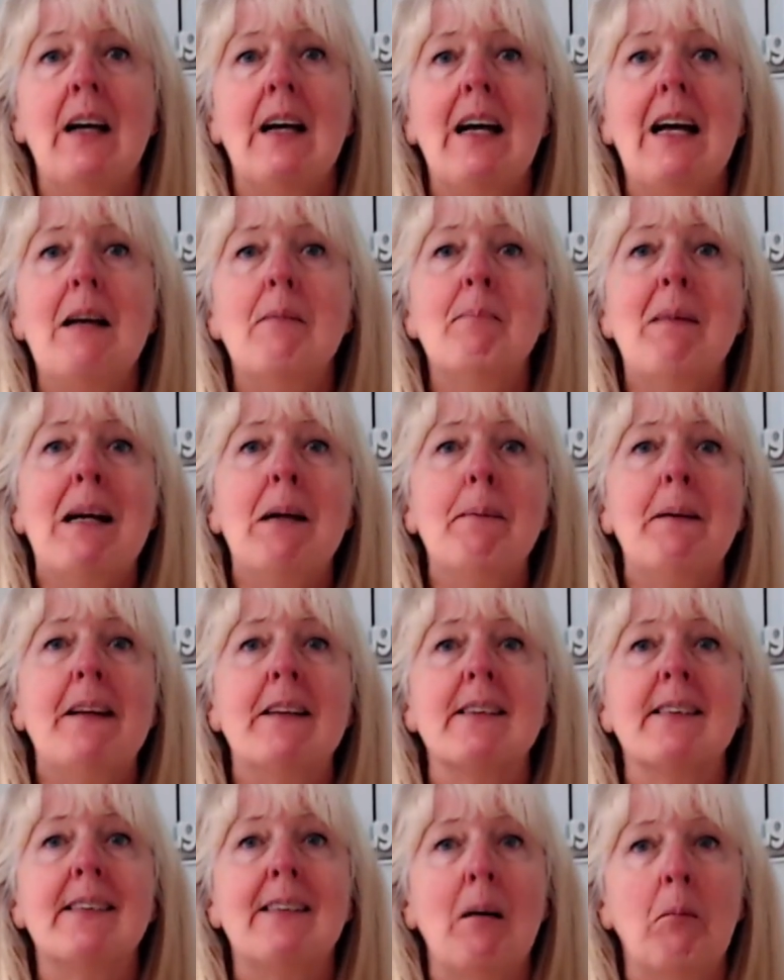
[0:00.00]
It may be
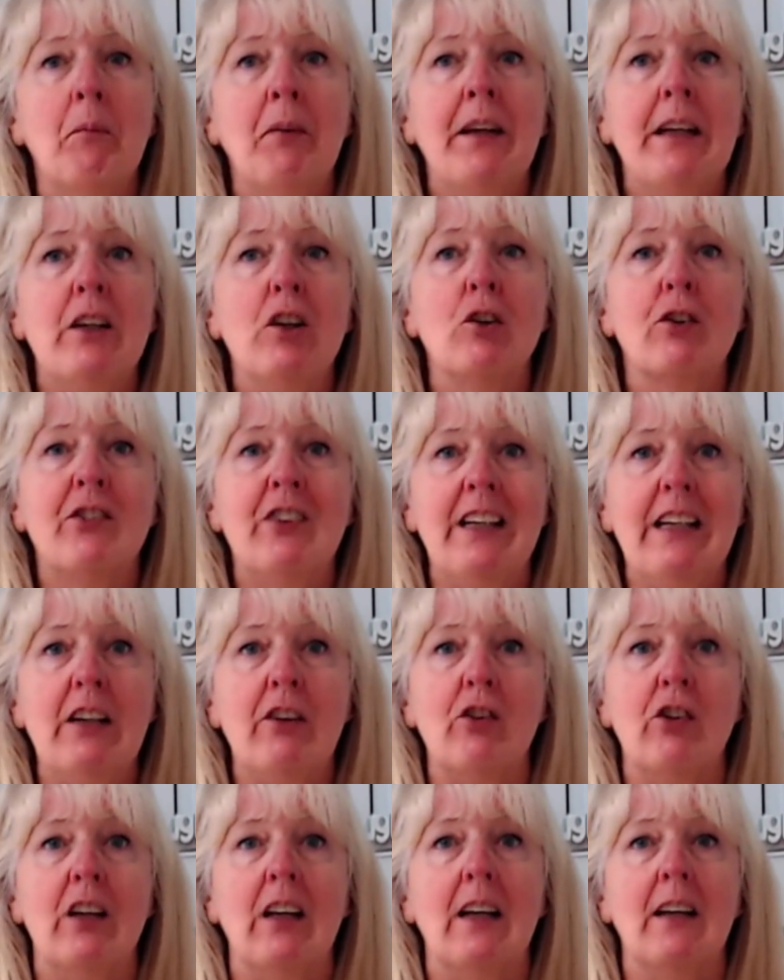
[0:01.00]
that something you're
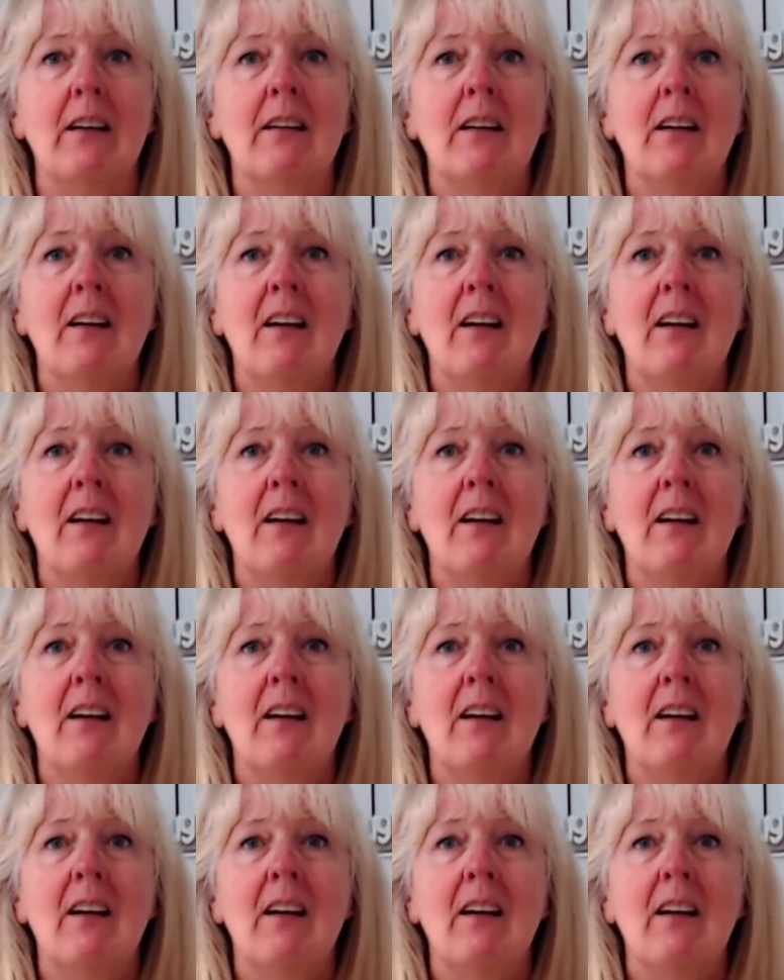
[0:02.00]
teaching,